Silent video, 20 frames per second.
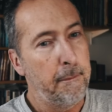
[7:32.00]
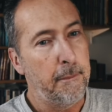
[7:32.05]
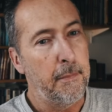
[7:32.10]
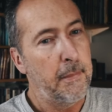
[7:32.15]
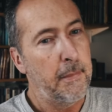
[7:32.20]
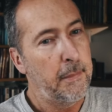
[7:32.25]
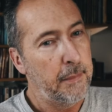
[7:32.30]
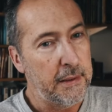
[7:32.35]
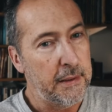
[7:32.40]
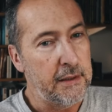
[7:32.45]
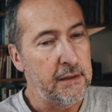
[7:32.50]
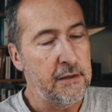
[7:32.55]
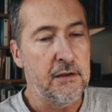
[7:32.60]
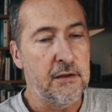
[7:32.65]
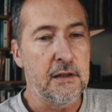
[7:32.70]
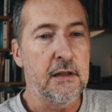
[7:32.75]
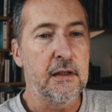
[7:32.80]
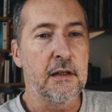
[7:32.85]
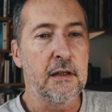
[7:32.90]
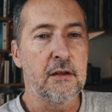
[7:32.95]
But it's
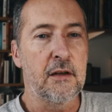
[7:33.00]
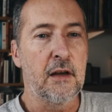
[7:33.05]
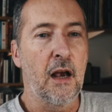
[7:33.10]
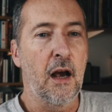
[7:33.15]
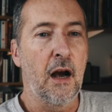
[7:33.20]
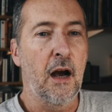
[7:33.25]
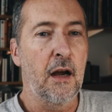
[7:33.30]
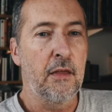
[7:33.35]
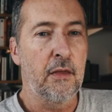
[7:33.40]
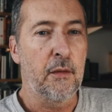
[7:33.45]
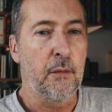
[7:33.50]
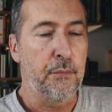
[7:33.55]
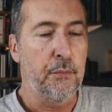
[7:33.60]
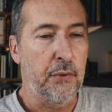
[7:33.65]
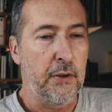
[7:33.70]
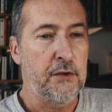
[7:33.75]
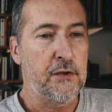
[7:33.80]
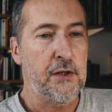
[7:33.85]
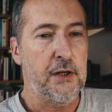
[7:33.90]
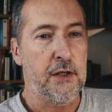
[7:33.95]
either
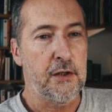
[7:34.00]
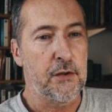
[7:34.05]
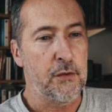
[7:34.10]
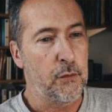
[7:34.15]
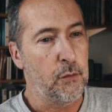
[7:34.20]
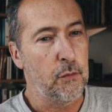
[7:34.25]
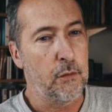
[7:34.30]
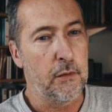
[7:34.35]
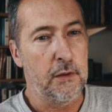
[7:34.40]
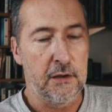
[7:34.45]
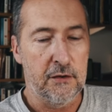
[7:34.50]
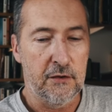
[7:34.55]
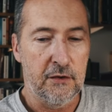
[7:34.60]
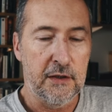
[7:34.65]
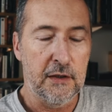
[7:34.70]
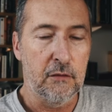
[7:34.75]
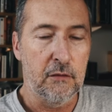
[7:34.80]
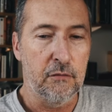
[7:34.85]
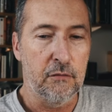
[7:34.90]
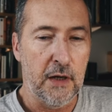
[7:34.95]
prescient or is
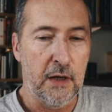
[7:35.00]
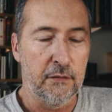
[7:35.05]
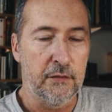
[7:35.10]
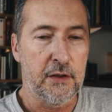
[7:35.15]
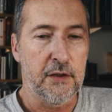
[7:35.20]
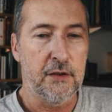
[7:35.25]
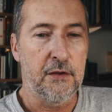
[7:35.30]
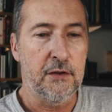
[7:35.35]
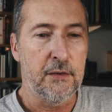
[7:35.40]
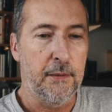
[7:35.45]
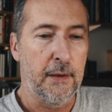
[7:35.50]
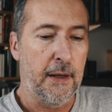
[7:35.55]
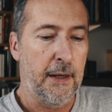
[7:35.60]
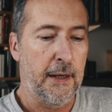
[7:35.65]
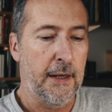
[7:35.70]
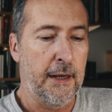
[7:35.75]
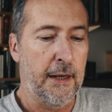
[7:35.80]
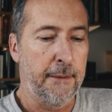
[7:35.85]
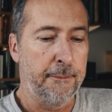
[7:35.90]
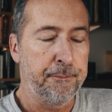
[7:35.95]
still relevant.
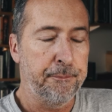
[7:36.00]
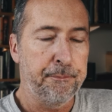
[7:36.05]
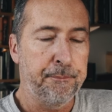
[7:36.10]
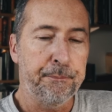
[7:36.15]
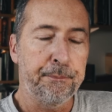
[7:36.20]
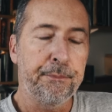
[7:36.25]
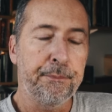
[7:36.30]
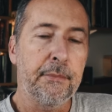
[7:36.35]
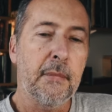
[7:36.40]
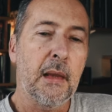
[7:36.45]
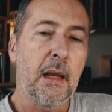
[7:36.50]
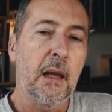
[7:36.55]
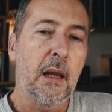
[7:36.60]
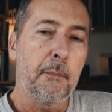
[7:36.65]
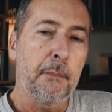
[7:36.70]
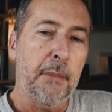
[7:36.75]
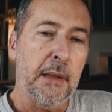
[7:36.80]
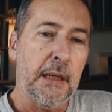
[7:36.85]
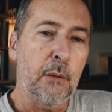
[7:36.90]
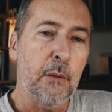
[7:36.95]

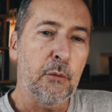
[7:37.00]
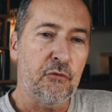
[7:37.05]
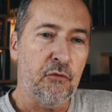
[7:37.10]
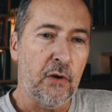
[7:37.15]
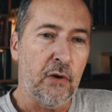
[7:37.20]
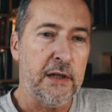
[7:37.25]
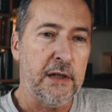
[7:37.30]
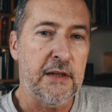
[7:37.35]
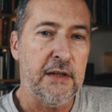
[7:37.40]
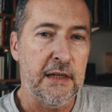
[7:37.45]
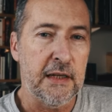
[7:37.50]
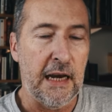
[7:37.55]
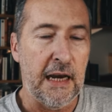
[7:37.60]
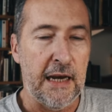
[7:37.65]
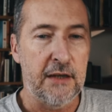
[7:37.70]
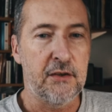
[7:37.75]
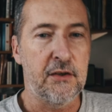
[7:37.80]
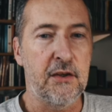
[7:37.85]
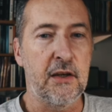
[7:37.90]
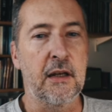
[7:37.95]
But he was writing
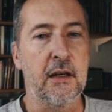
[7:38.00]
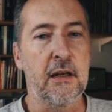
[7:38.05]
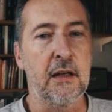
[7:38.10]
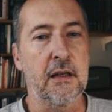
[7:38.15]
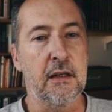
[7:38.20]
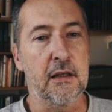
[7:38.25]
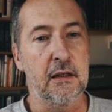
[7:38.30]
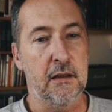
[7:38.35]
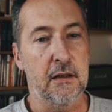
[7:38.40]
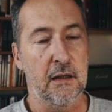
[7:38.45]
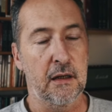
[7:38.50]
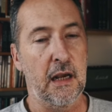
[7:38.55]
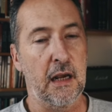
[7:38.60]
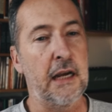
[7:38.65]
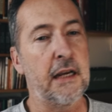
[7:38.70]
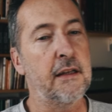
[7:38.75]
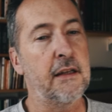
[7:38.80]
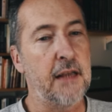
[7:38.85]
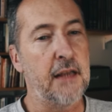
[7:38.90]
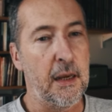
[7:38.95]
as an
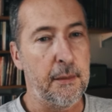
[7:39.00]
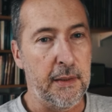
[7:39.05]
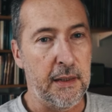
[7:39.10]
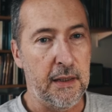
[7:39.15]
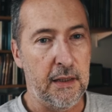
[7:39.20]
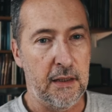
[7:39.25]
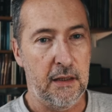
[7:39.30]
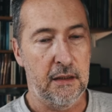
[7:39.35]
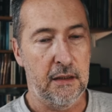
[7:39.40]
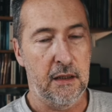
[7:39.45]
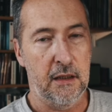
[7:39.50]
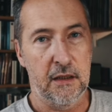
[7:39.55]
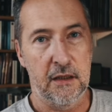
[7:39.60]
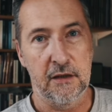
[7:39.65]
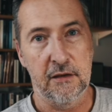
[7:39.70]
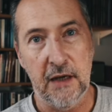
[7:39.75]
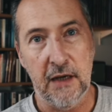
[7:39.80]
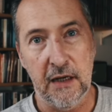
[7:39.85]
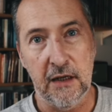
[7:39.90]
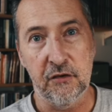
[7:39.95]
academic and an
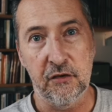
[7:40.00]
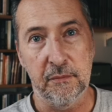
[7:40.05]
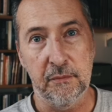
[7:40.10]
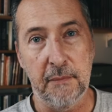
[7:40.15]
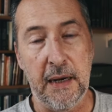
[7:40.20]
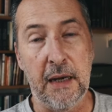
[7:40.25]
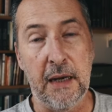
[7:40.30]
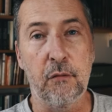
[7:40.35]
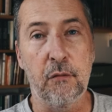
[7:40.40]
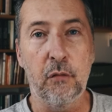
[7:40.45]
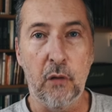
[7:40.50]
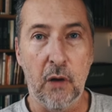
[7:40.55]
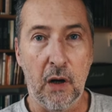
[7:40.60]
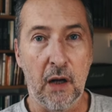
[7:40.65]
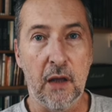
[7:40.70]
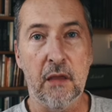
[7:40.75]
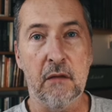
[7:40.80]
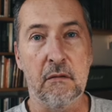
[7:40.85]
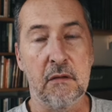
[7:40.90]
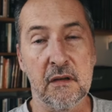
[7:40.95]
intelligent man for
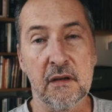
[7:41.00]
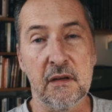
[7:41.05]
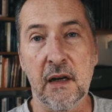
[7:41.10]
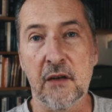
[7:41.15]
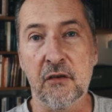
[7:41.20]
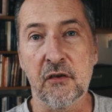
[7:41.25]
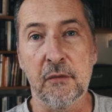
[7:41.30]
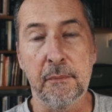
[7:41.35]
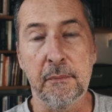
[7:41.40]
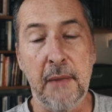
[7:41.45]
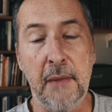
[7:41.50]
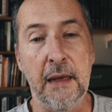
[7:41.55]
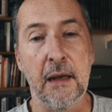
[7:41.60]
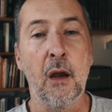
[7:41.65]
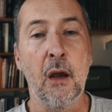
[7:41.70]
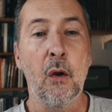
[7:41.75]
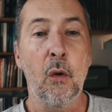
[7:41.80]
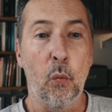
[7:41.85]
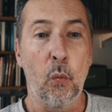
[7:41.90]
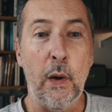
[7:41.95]
other intelligent men,
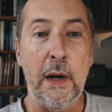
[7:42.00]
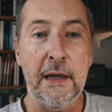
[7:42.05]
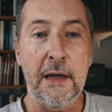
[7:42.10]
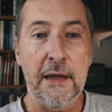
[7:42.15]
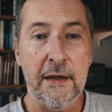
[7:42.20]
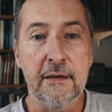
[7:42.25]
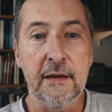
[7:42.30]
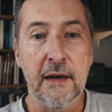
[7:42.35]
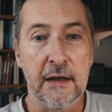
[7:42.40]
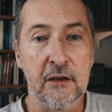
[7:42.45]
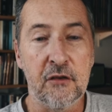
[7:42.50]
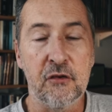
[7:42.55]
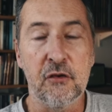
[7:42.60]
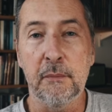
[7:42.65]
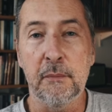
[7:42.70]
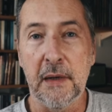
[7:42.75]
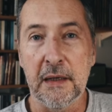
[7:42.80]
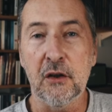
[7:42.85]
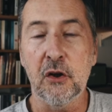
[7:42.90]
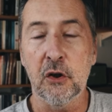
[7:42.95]
when intelligent
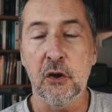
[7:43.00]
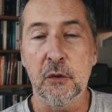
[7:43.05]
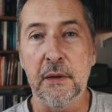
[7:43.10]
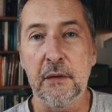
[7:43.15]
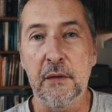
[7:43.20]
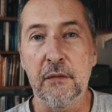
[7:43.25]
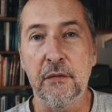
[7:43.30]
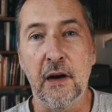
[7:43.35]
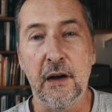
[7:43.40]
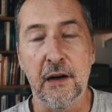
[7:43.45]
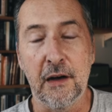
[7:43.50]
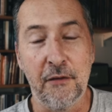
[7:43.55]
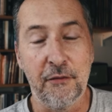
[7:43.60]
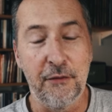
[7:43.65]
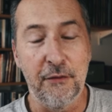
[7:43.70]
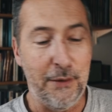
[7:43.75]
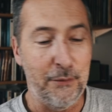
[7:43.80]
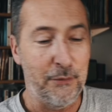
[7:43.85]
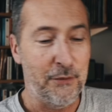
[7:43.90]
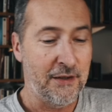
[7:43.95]
men could be
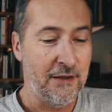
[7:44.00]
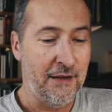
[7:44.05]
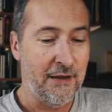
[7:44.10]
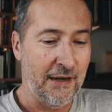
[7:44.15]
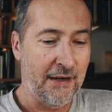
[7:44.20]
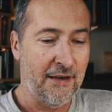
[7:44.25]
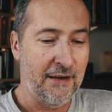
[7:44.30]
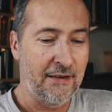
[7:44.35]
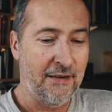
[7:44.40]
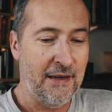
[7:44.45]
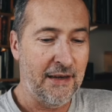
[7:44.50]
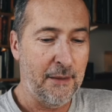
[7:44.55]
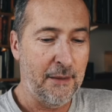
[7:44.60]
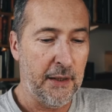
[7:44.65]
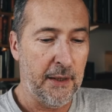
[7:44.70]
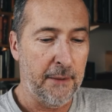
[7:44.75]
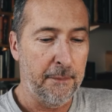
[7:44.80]
found in academia.